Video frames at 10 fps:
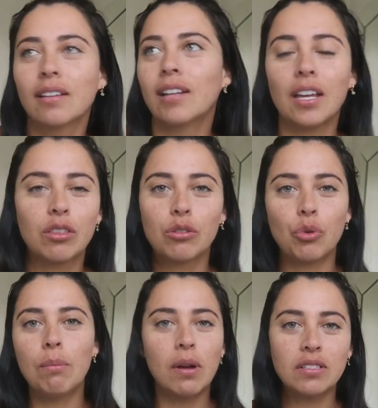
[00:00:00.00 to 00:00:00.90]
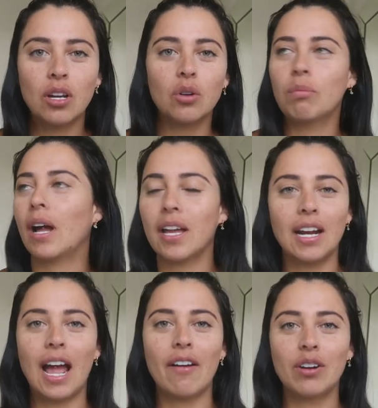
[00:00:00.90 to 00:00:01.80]
Like 3 months go by
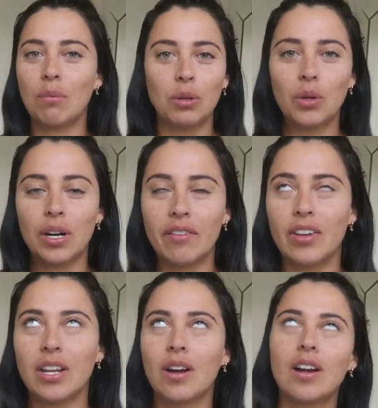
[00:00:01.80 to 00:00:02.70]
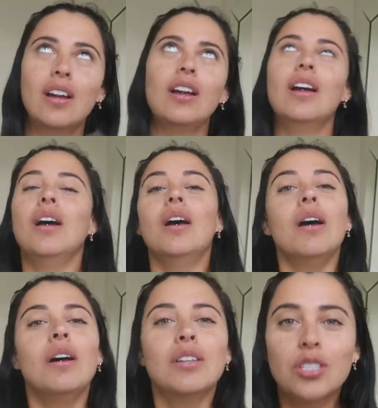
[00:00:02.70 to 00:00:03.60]
and I haven't uploaded a video.
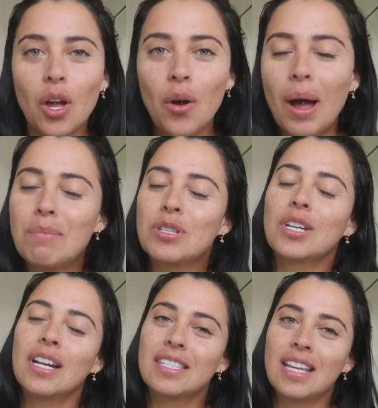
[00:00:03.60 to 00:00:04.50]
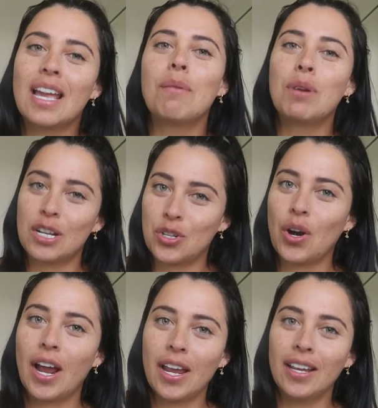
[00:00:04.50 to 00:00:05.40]
So I'm just gonna say I'm gonna
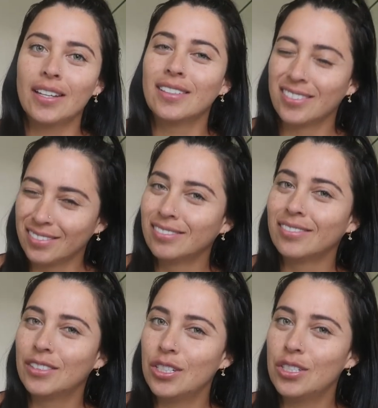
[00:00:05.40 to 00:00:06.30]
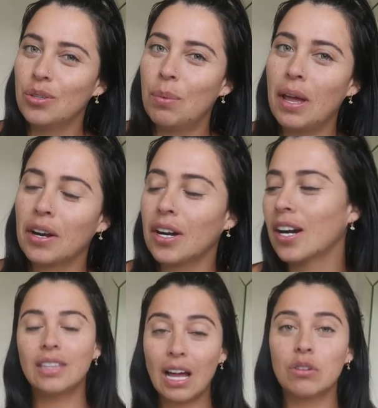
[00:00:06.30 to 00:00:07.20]
try to do better.
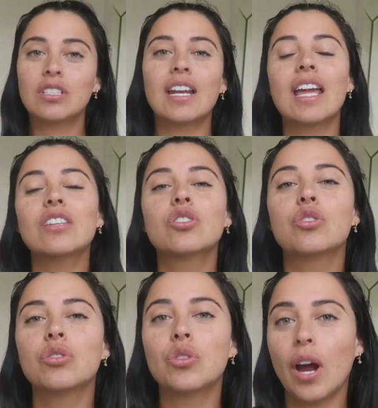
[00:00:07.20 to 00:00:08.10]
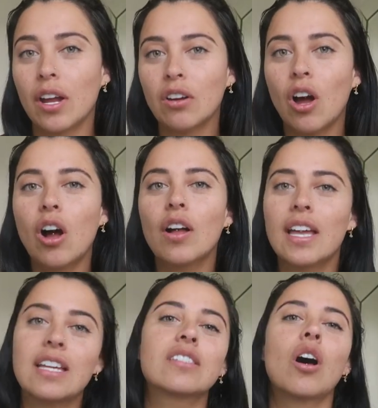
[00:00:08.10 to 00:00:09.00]
Now today's try on haul
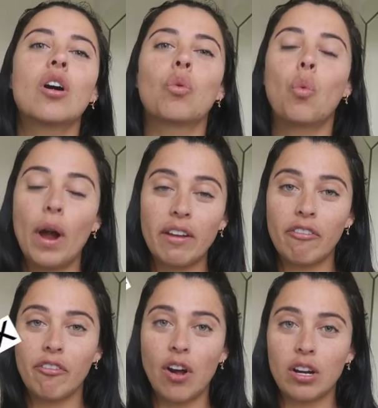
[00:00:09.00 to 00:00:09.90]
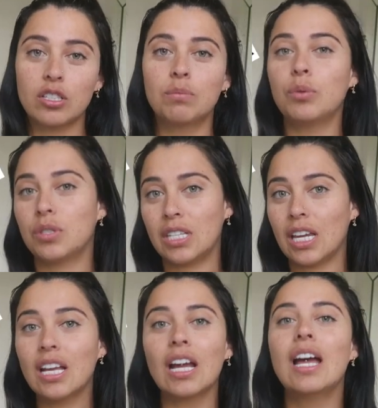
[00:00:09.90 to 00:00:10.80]
is on White Fox
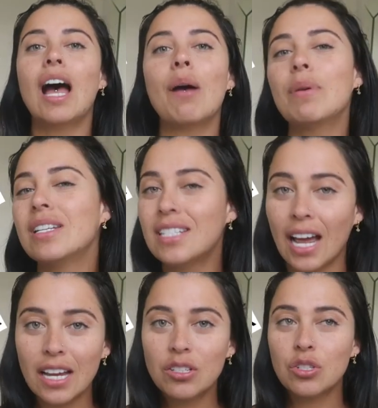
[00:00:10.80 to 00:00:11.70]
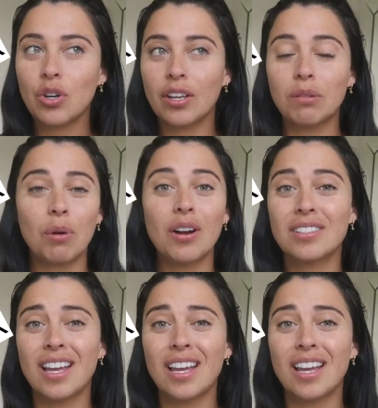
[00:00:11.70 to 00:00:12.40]
Boutique. I've been dying to try their products.